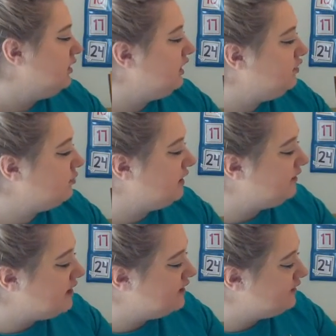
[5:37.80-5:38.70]
He drinks
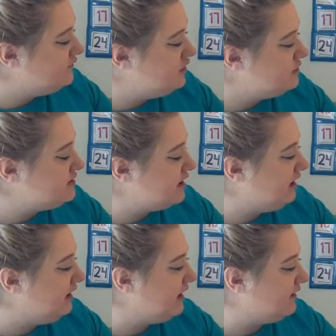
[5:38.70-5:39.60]
lots of juice and
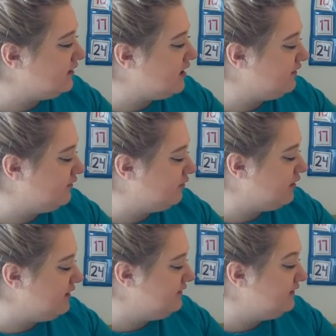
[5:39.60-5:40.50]
he gets lots of
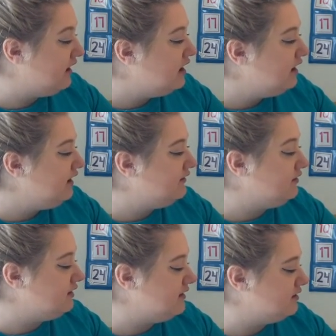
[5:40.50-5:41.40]
rest. He's
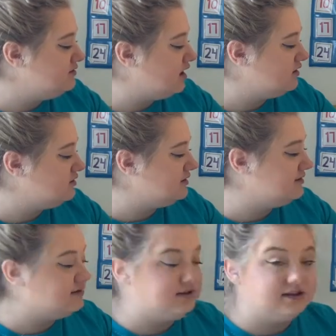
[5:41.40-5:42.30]
good at the doctors
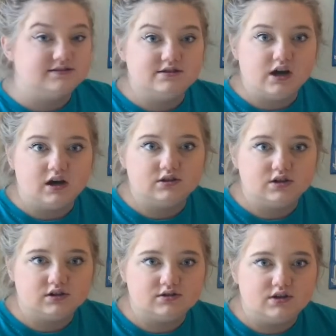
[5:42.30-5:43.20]
because
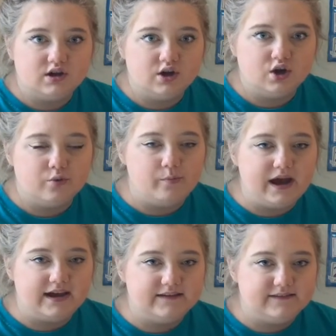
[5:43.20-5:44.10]
doctors know
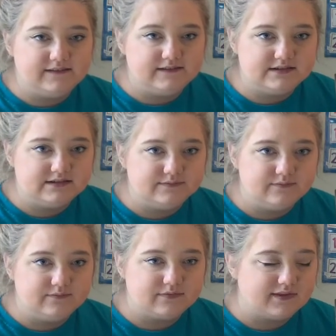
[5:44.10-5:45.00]
best.
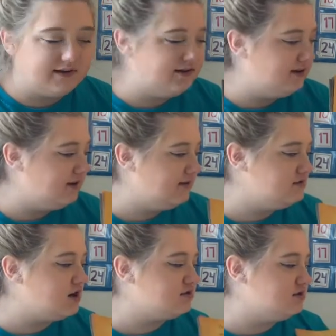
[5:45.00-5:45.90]

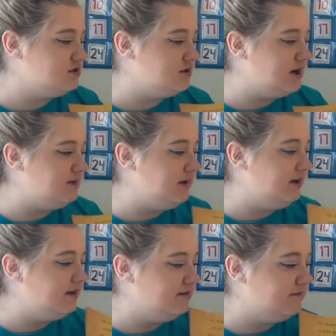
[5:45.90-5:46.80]
Doctors know how to
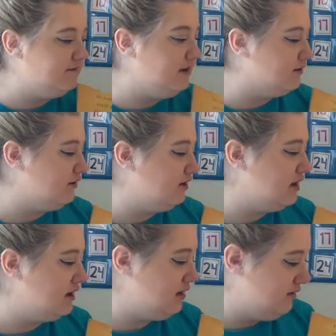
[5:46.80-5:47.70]
make us feel
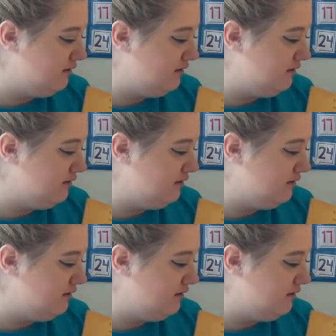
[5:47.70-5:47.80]
good.